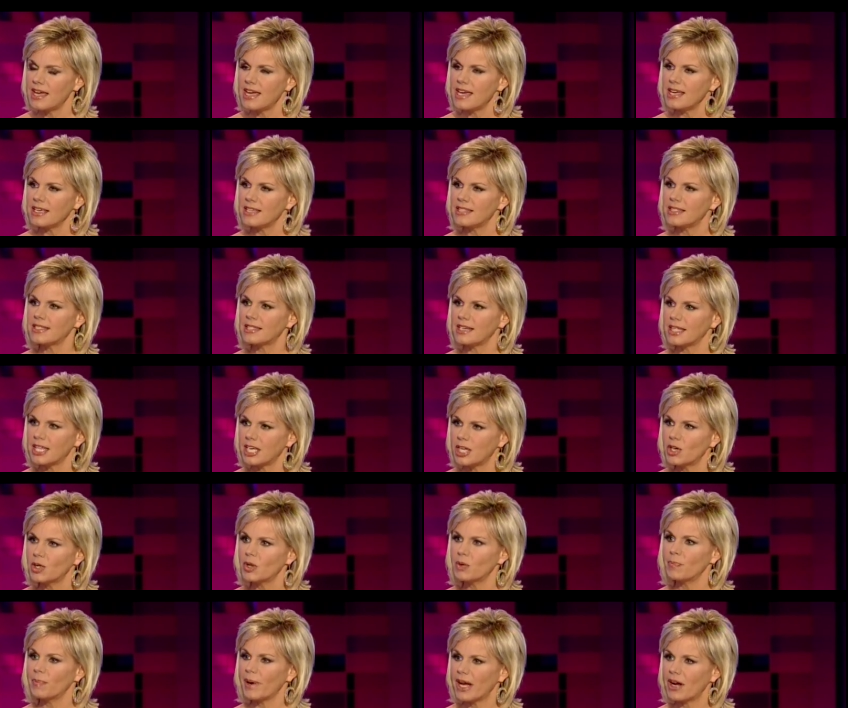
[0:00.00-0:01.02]
is to
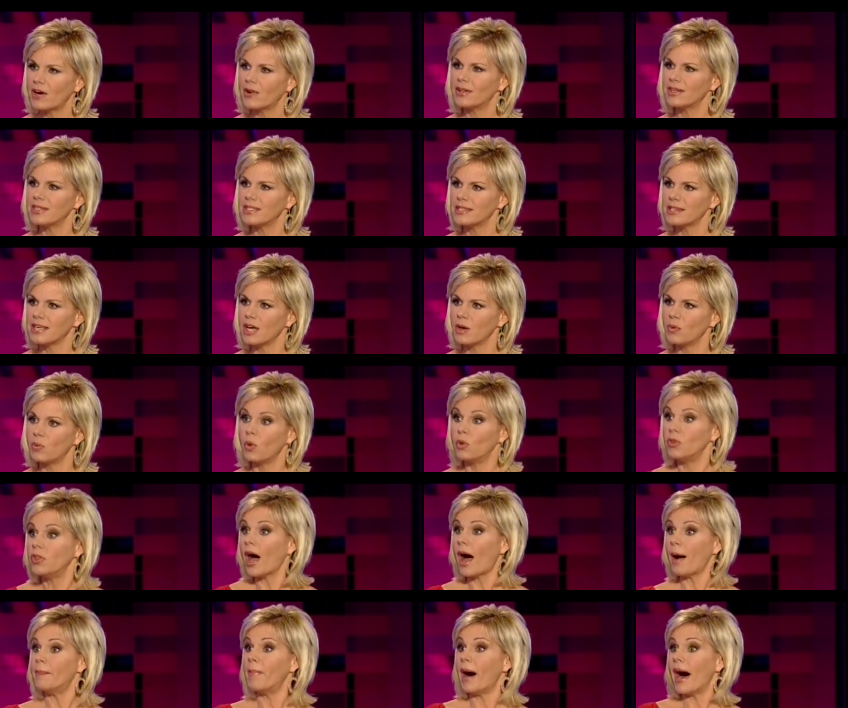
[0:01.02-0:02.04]
hear parents say, well,
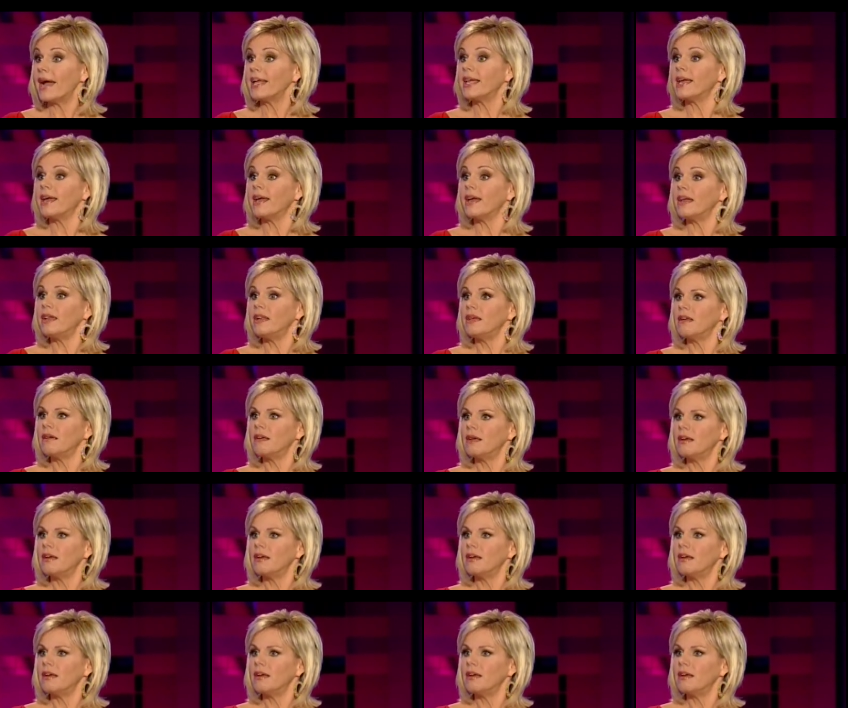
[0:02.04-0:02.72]
not my kid